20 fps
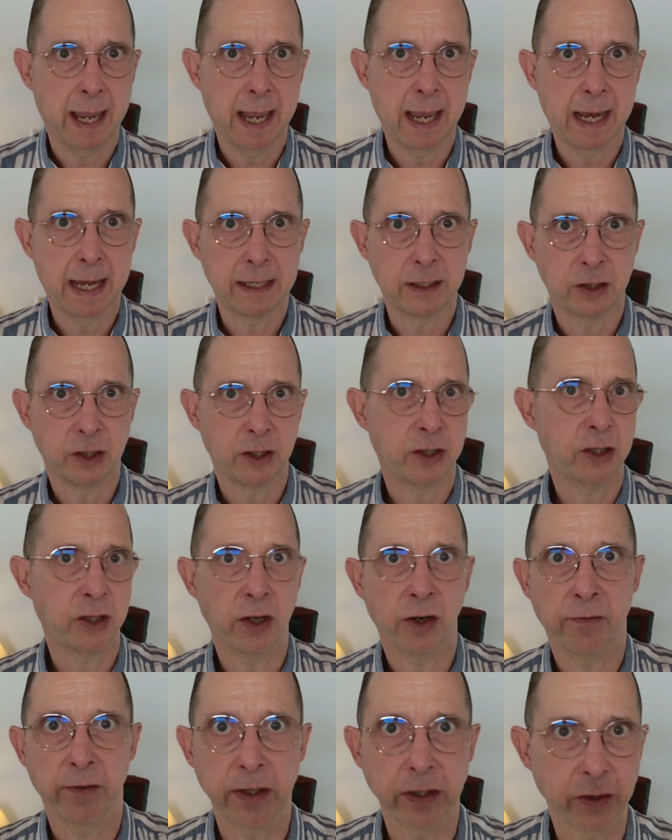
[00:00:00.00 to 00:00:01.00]
and just
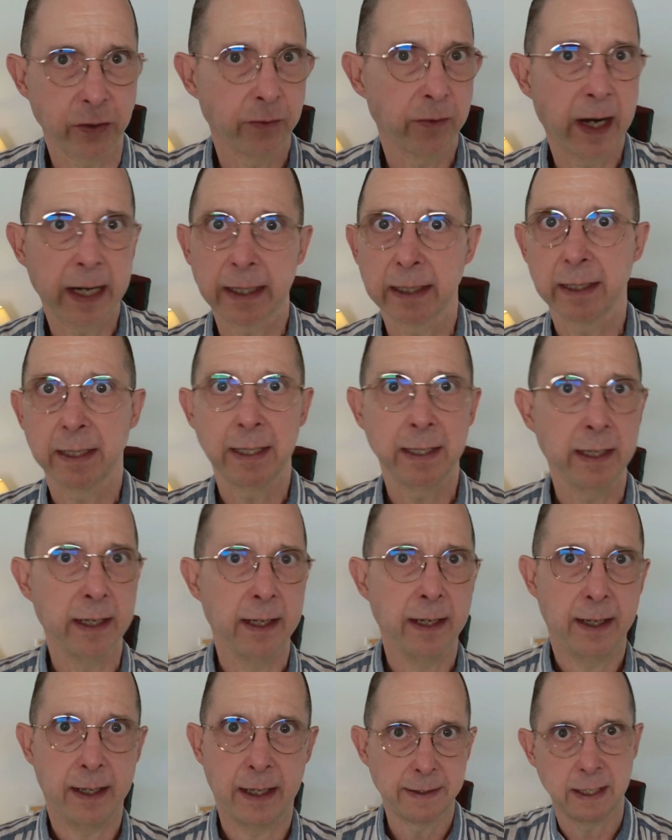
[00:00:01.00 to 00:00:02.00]
serve it directly
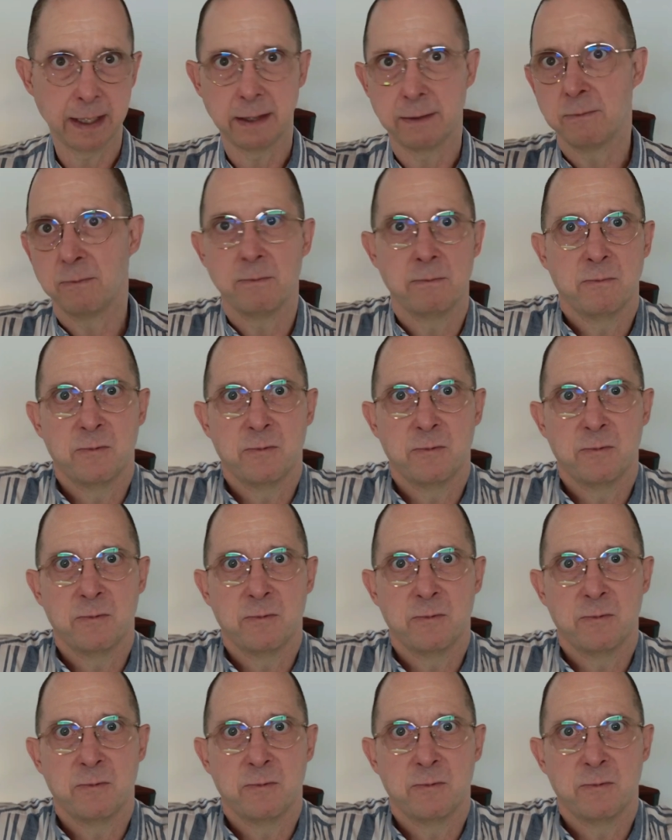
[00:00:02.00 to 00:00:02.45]
and then